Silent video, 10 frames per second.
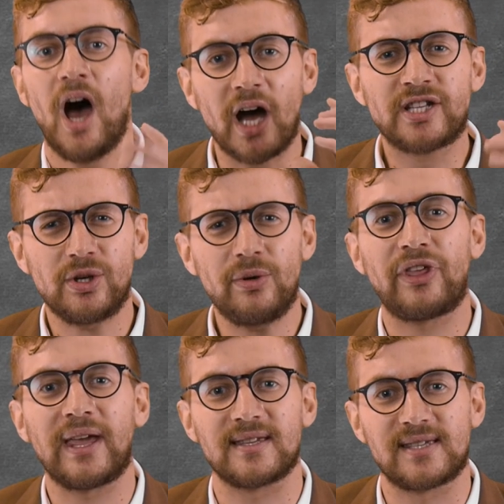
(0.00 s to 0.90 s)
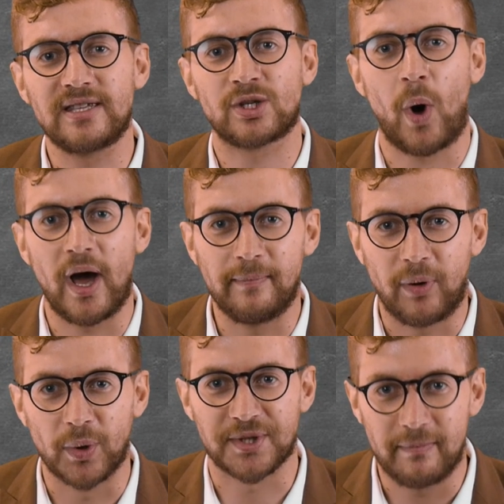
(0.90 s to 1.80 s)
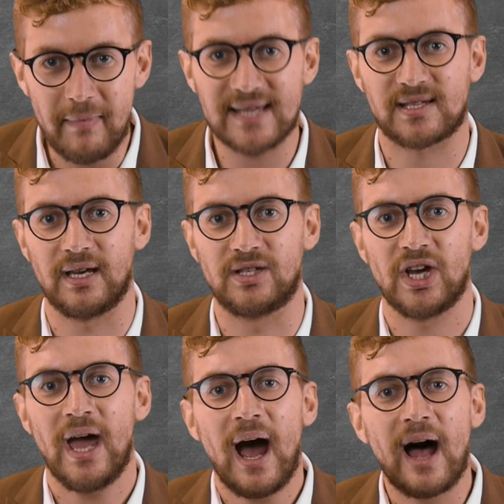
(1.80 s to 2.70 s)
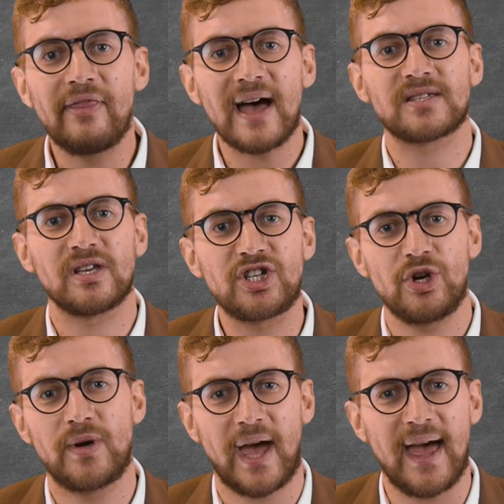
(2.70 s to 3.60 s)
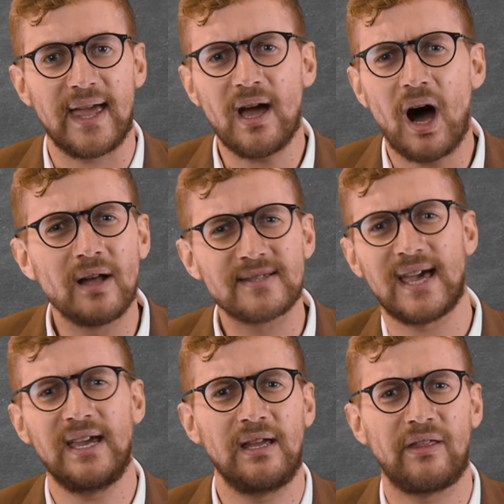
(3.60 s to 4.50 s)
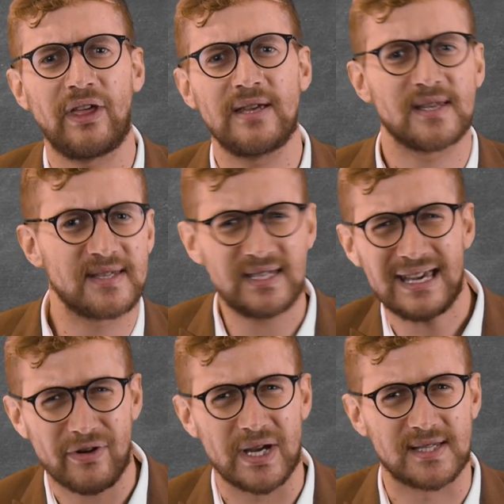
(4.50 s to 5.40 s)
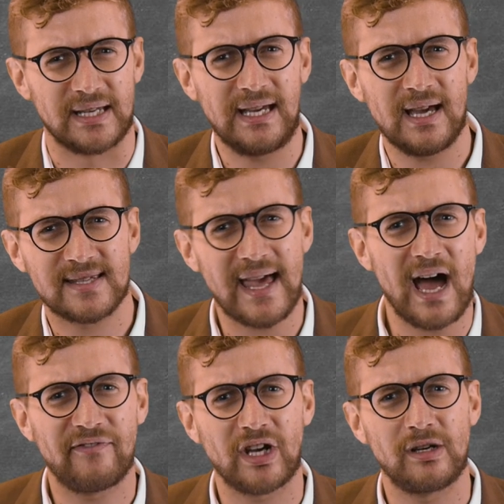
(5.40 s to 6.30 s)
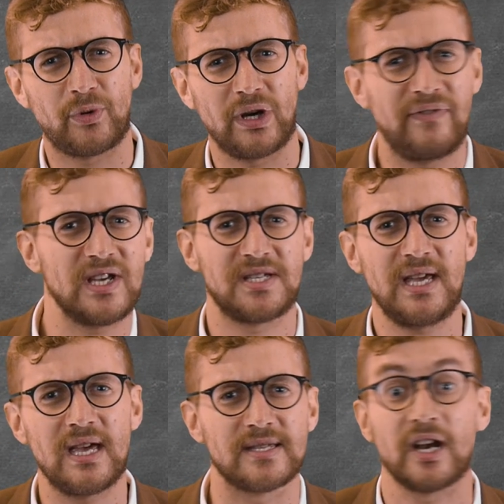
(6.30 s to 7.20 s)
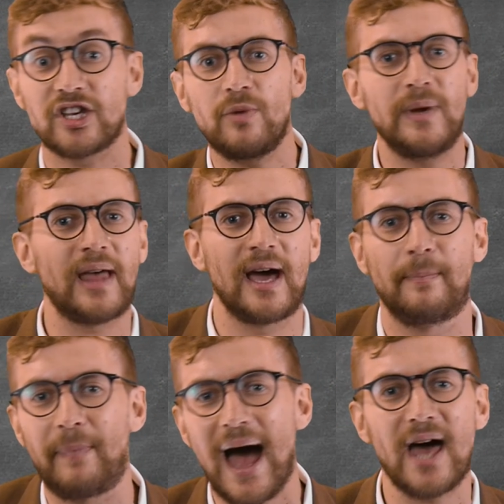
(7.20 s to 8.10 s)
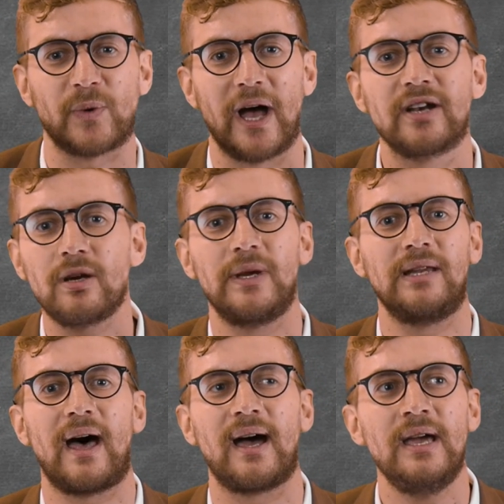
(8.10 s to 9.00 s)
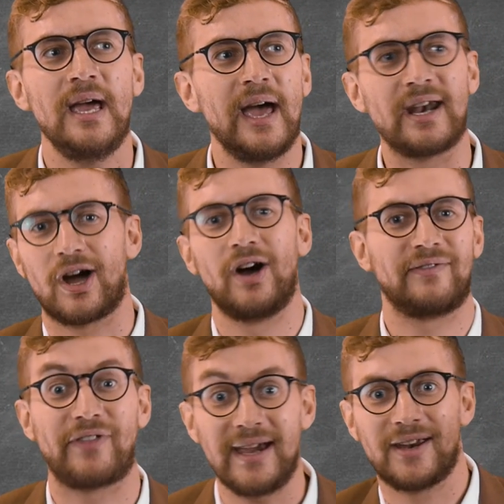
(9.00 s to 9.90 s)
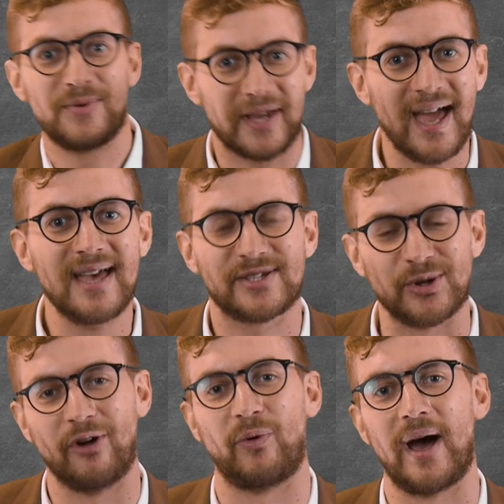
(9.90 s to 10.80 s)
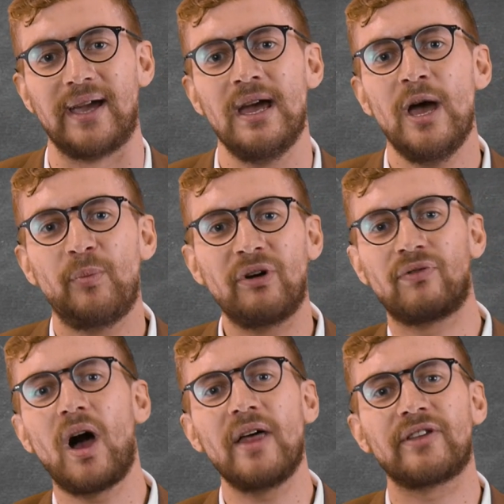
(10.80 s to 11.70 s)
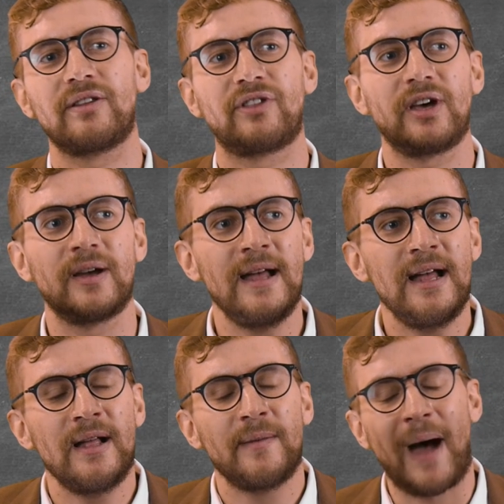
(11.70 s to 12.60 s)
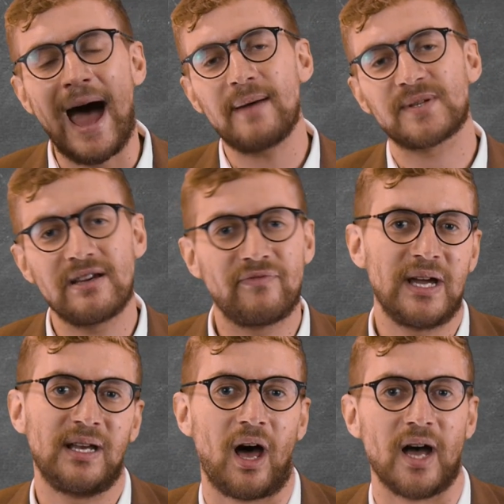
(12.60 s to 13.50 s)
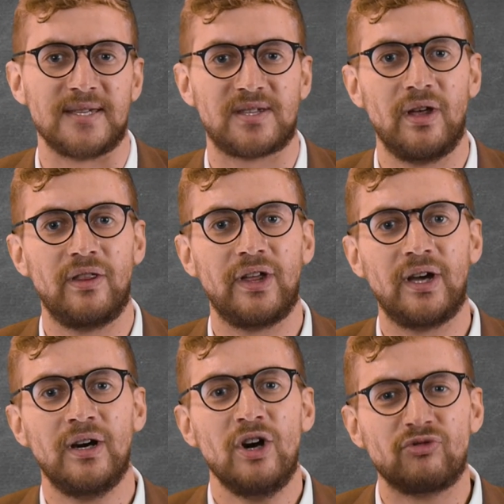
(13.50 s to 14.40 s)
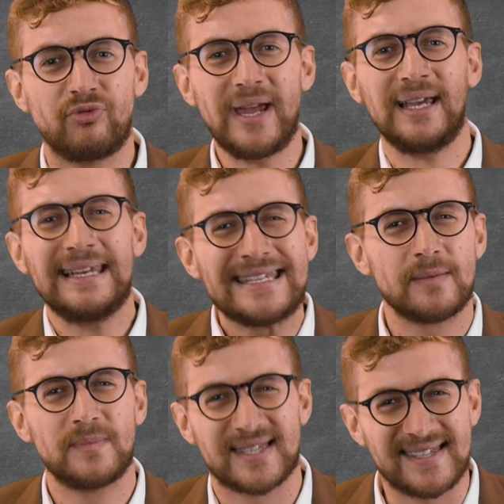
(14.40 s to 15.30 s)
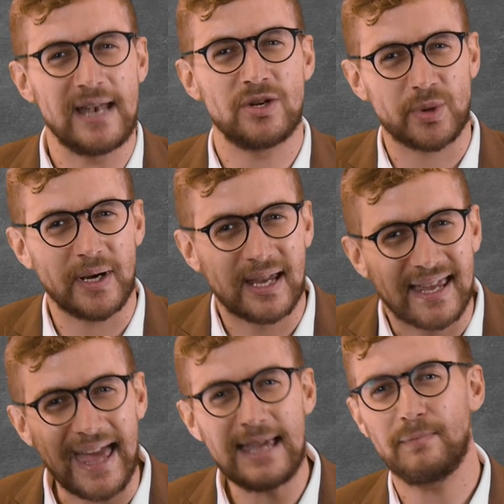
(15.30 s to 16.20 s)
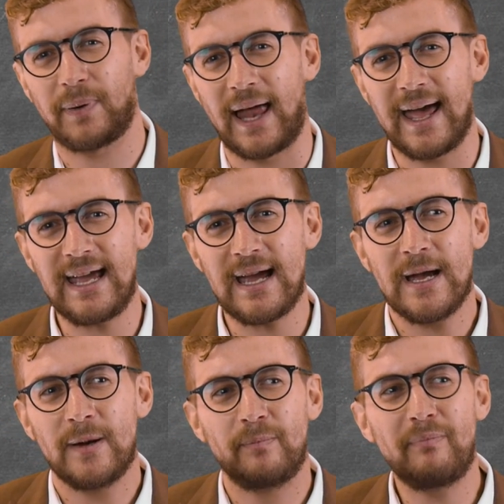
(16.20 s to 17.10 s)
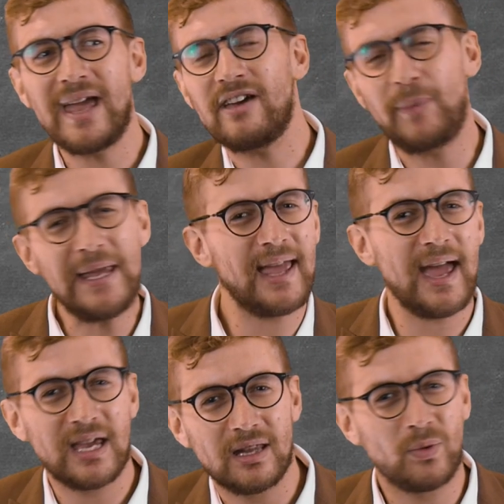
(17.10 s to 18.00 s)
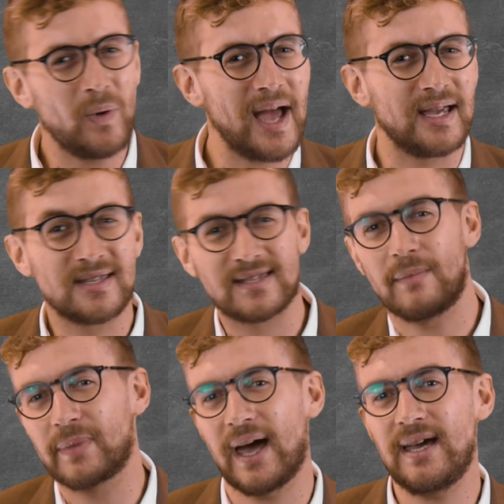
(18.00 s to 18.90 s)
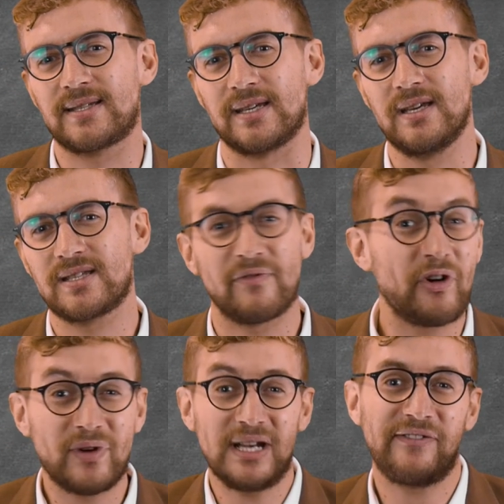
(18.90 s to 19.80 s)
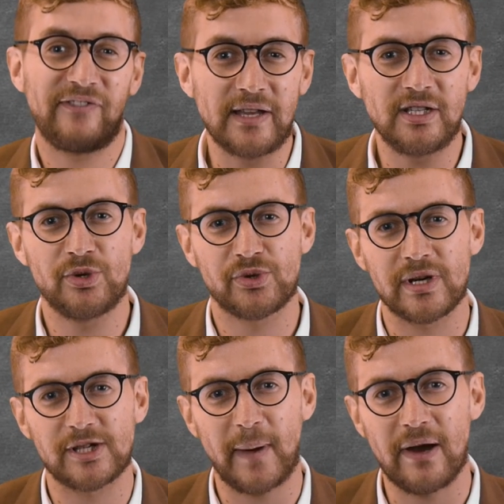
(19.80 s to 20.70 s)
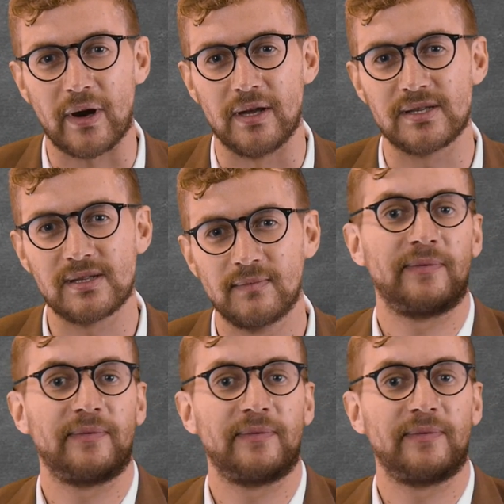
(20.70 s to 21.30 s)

I do think it sends quite an important message, and that's that 2K aren't taking things as seriously as they have done in previous years. And I don't mean that in a bad way. I don't mean that in a kind of they don't care sort of way, but rather that perhaps they realize that the realism-centric gameplay may have been getting in the way, in some cases, of a really fun user experience.